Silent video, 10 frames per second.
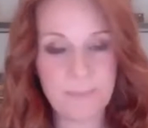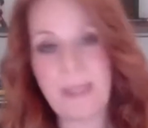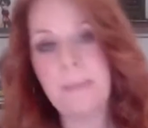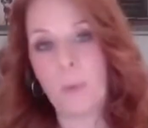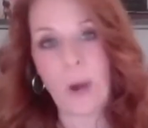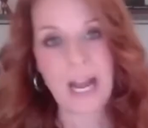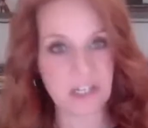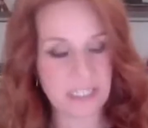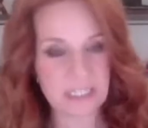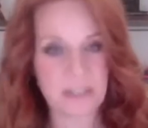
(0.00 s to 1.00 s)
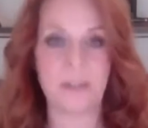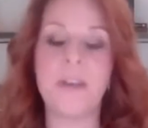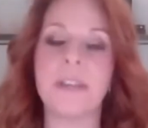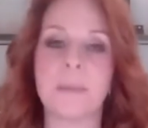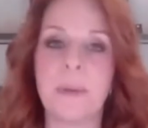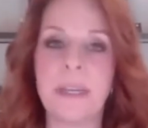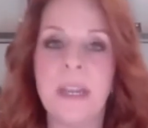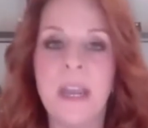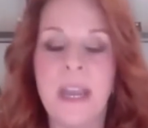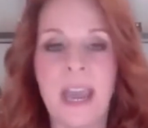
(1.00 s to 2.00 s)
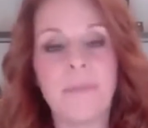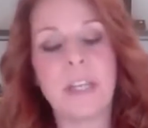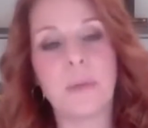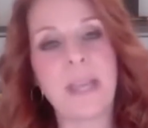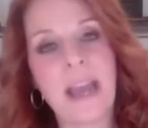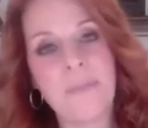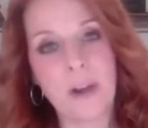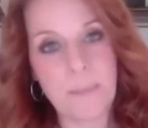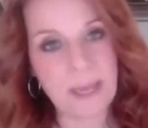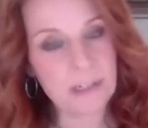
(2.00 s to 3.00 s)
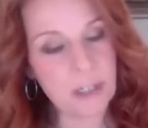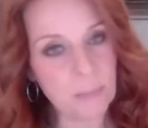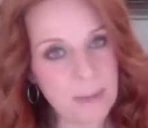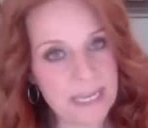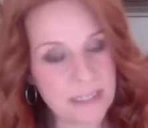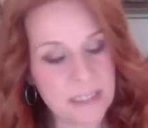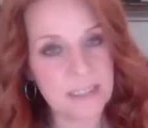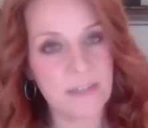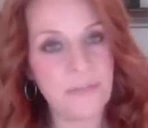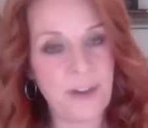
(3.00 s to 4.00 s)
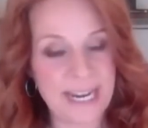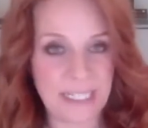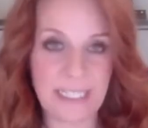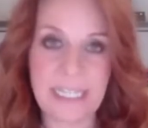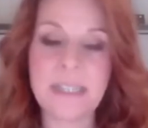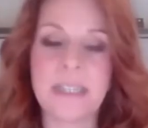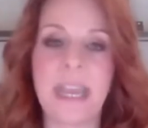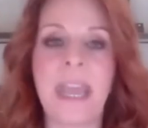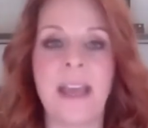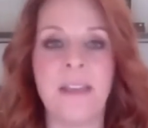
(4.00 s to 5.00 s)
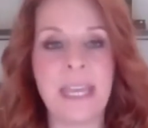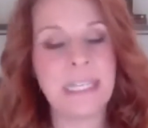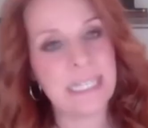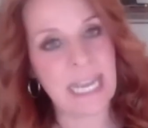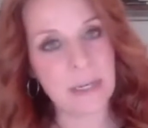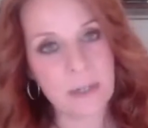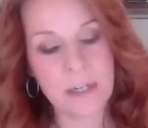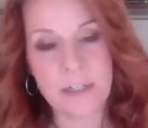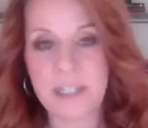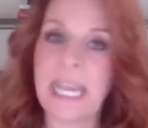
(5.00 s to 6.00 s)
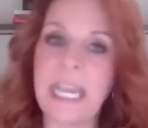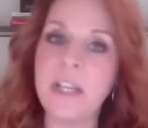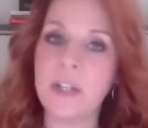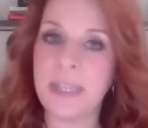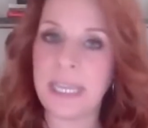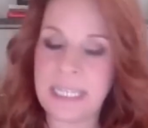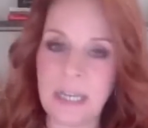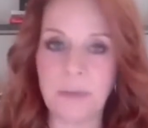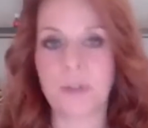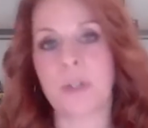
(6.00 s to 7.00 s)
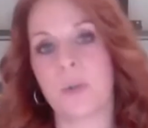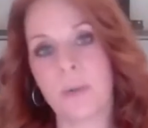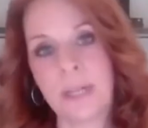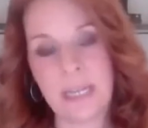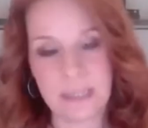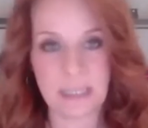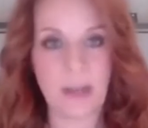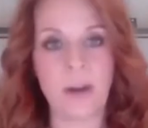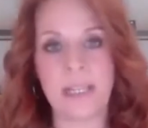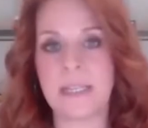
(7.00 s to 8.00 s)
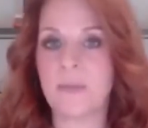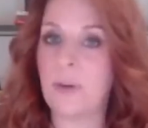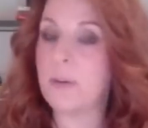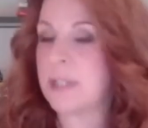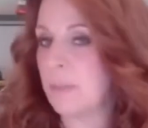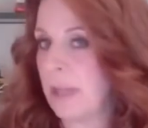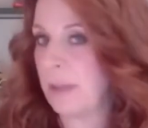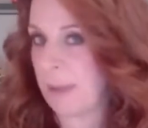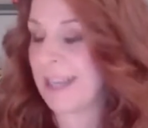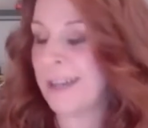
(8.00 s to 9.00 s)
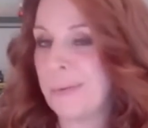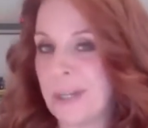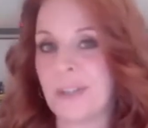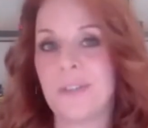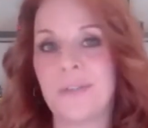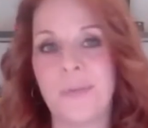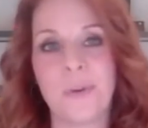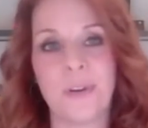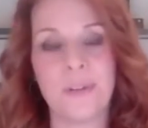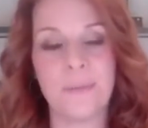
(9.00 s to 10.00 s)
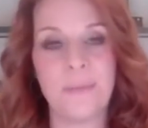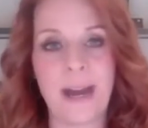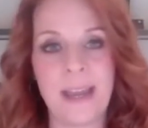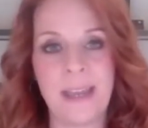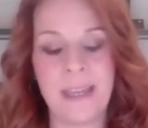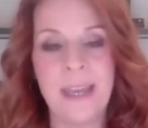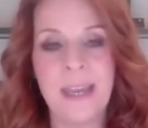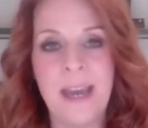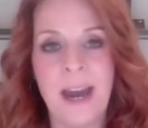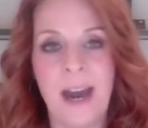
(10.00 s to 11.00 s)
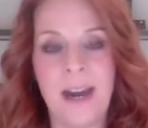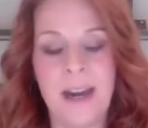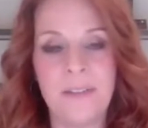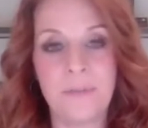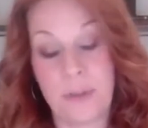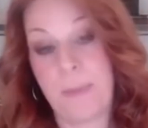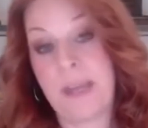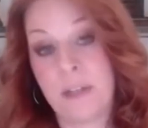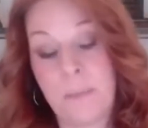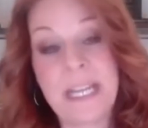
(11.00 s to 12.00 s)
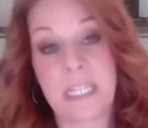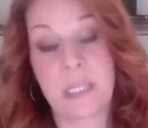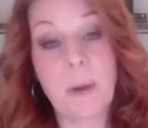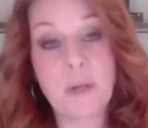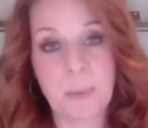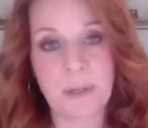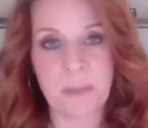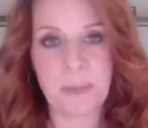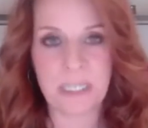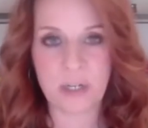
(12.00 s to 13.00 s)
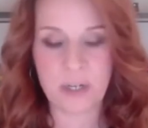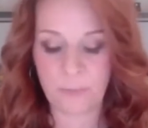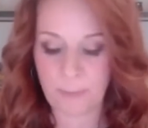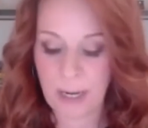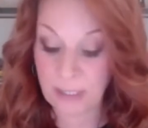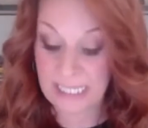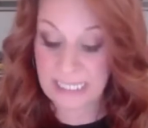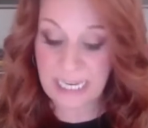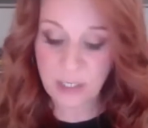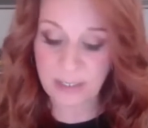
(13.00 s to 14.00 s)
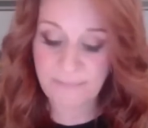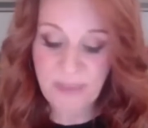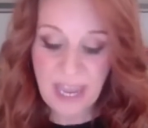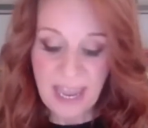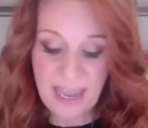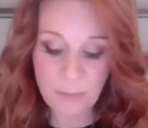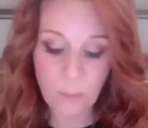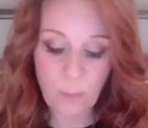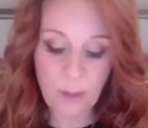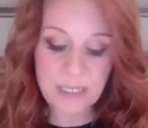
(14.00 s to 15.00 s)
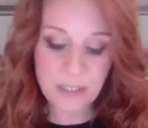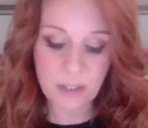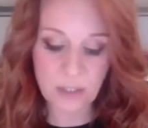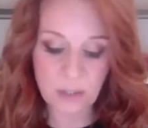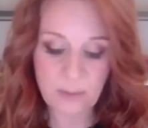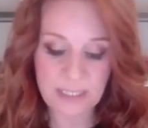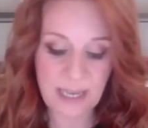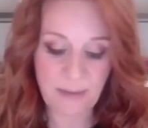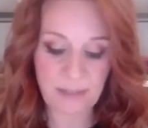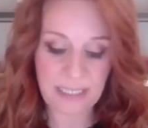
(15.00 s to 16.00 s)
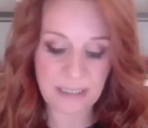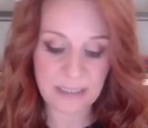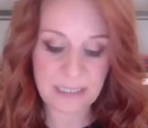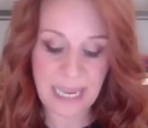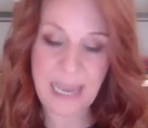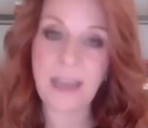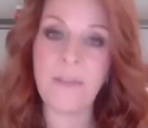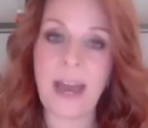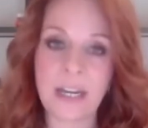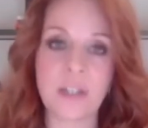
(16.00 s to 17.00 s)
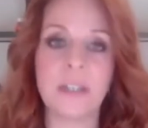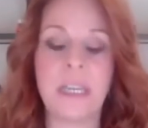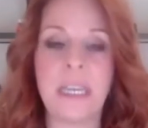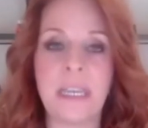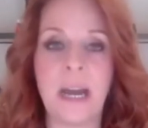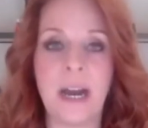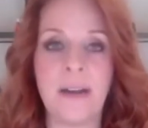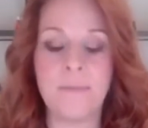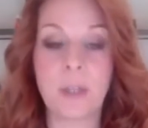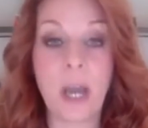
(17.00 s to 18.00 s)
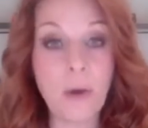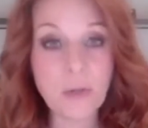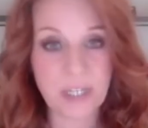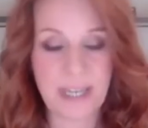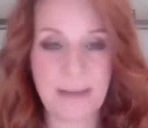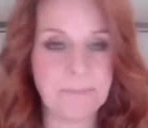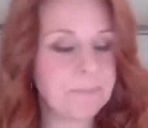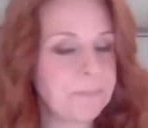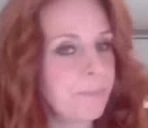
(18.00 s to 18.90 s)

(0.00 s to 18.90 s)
of people watching this don't know this, but every year we have our Better Your Best finalists, and they stand on our stage and they tell their story, and the audience votes, and we pick a winner for the Better Your Best, the spokesperson position for my organization. And what we started doing is having Dave actually coach them.